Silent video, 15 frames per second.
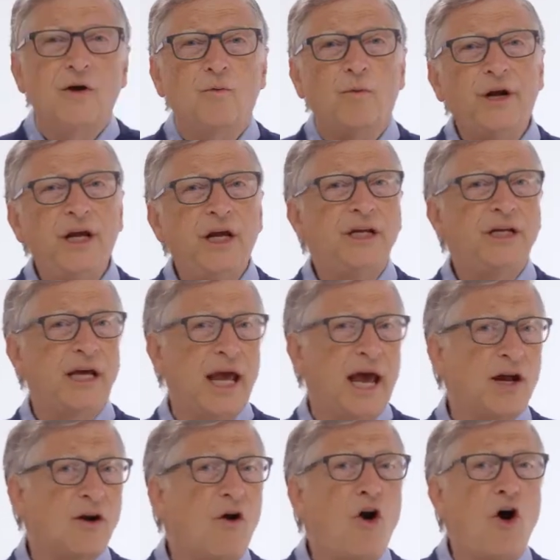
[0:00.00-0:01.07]
We need to
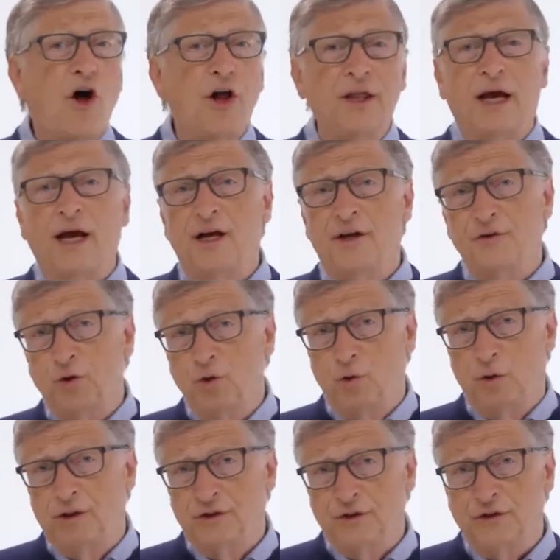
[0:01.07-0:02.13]
get all the health
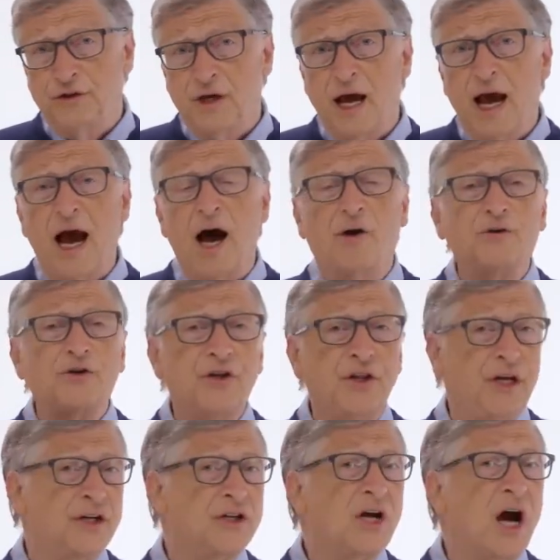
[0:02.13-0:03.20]
tools out to
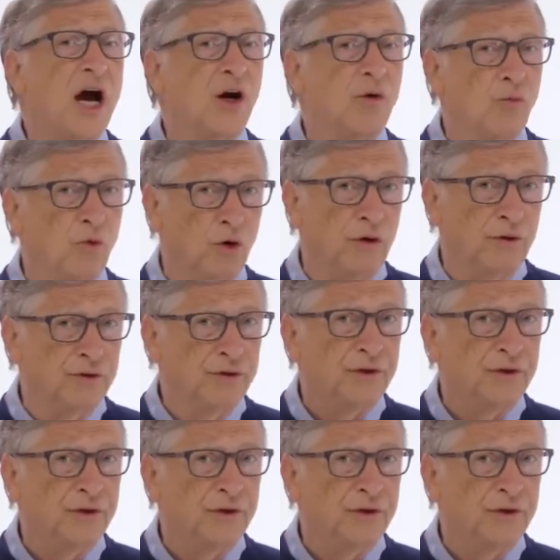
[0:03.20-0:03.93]
the entire world.